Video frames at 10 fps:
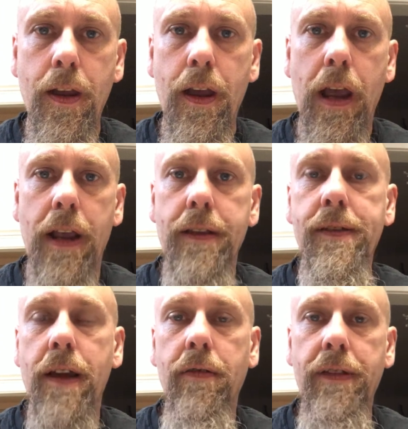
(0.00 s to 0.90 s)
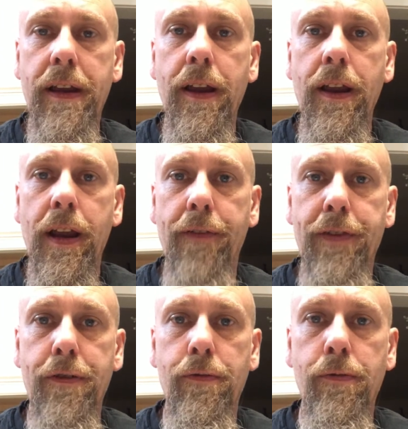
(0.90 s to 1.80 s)
And secondly, if
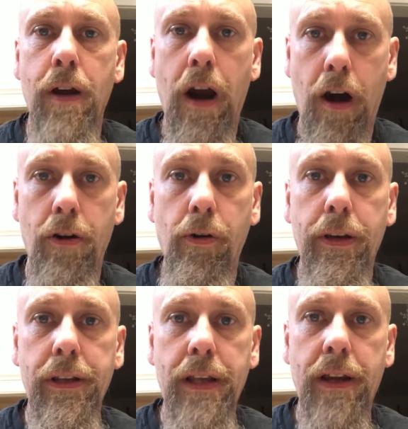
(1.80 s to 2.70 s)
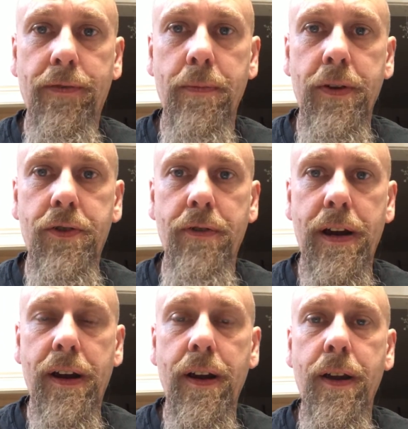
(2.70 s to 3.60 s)
you are going to take it from a
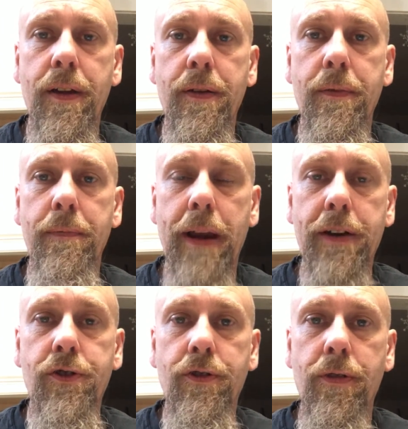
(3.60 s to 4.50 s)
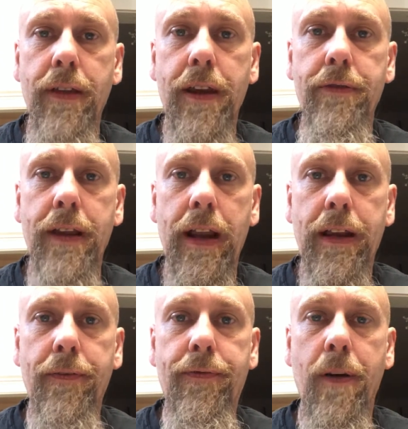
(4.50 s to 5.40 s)
tree, make sure that you take
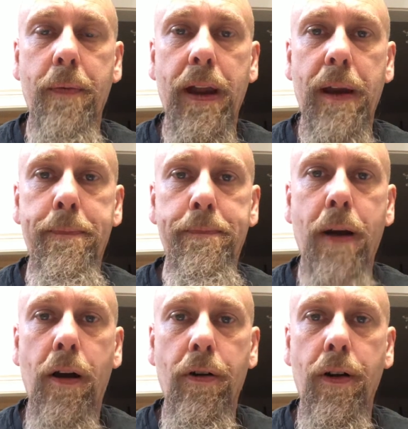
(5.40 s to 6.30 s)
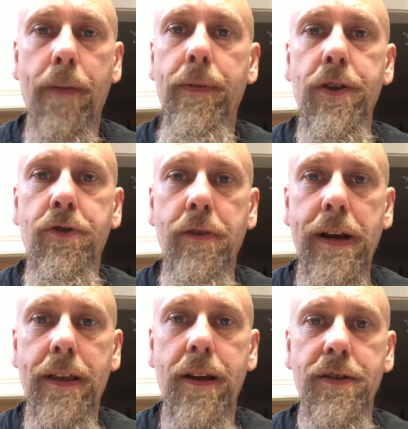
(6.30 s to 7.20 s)
it from a part of the tree
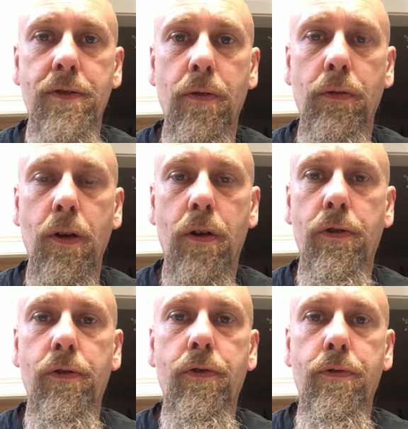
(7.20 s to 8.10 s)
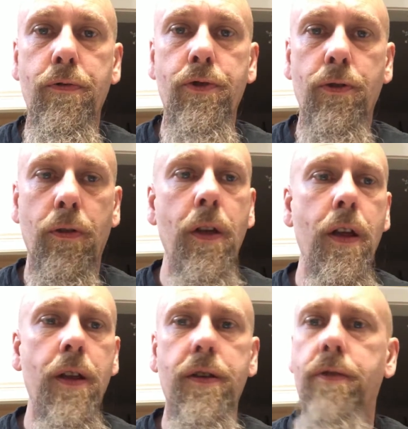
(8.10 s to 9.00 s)
that is no longer crucial.
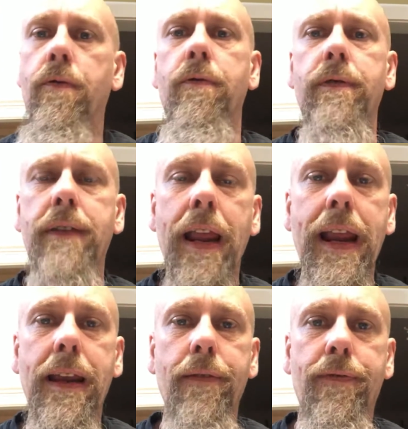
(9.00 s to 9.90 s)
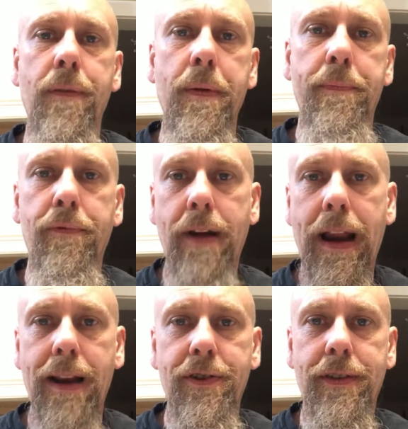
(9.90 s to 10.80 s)
Don't take it from a
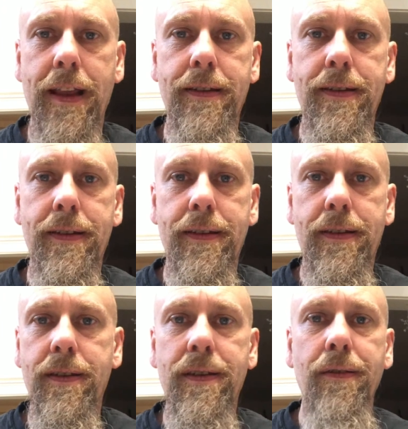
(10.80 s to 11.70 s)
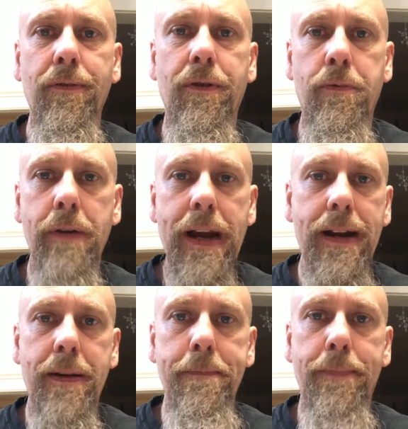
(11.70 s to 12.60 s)
branch that's still green
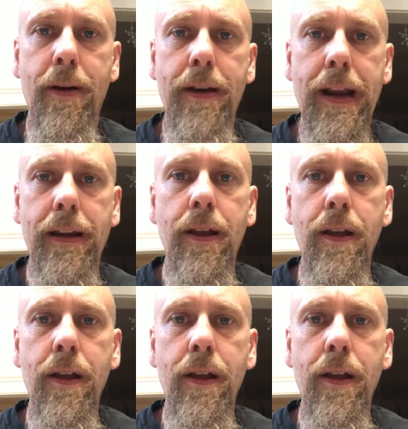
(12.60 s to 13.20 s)
and budding.